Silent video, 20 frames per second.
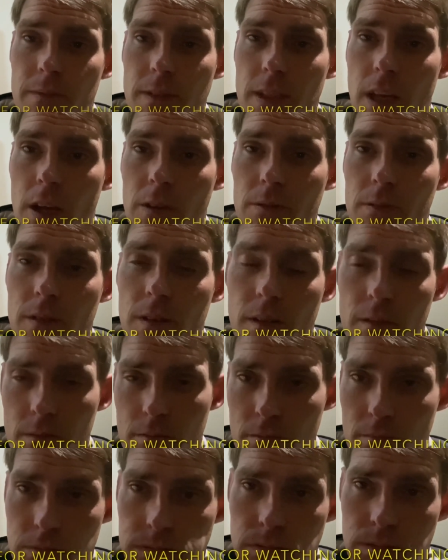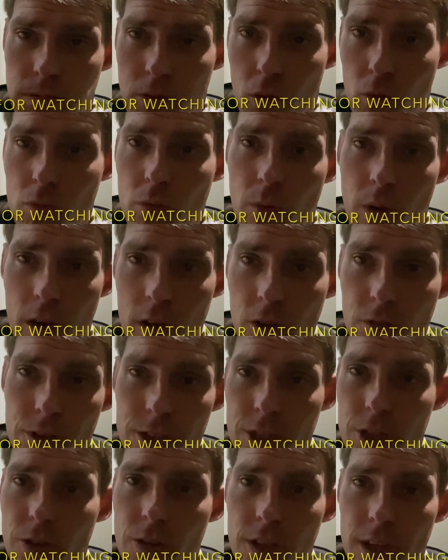So all the while you're
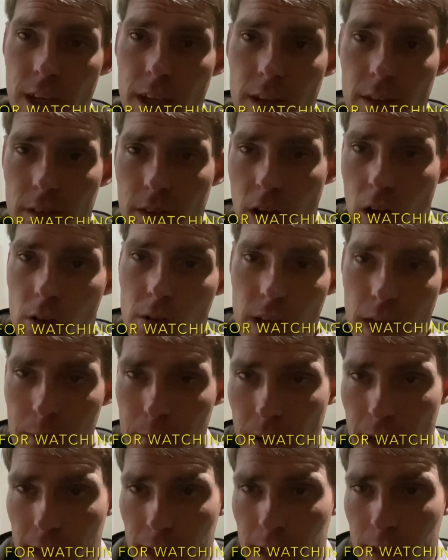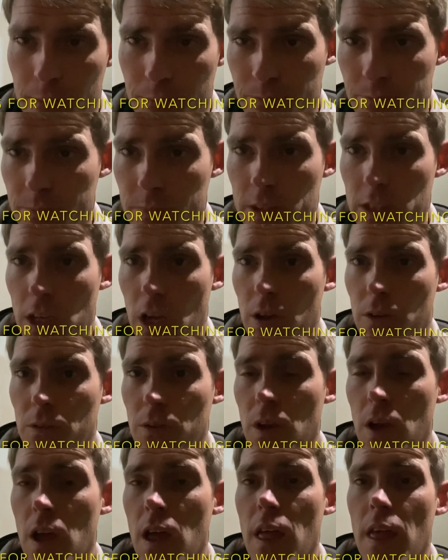enjoying it, I'll keep making them. So
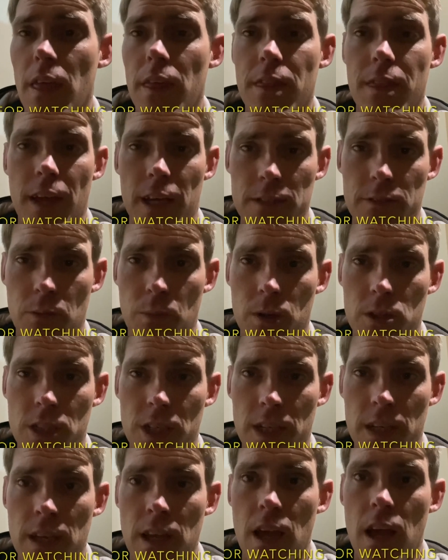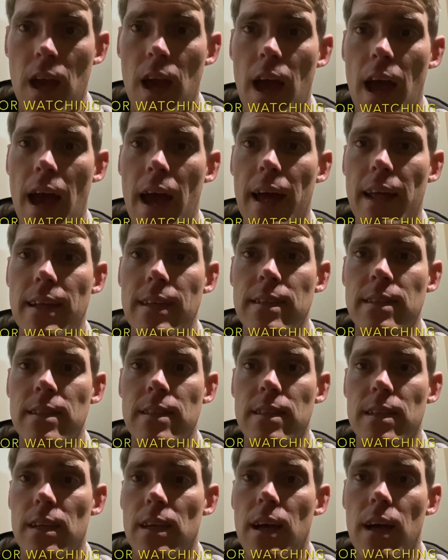thanks for watching, and
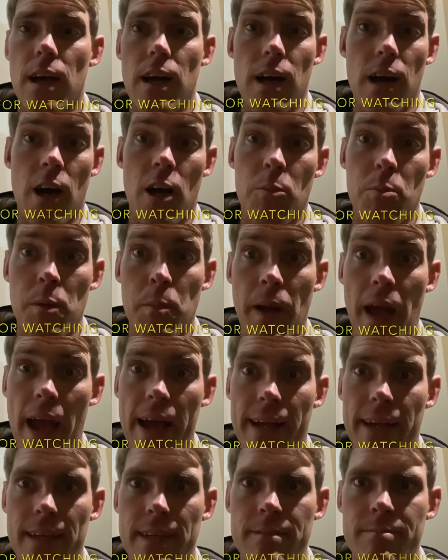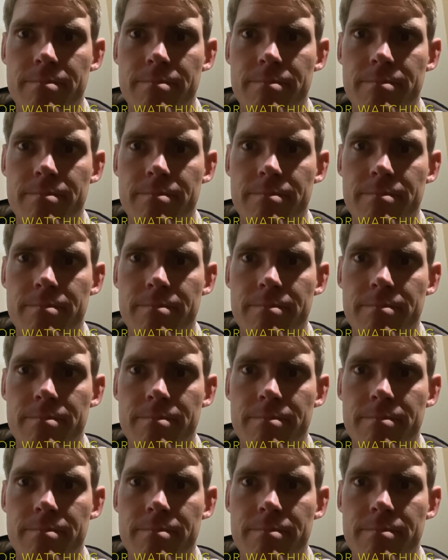I'll be back.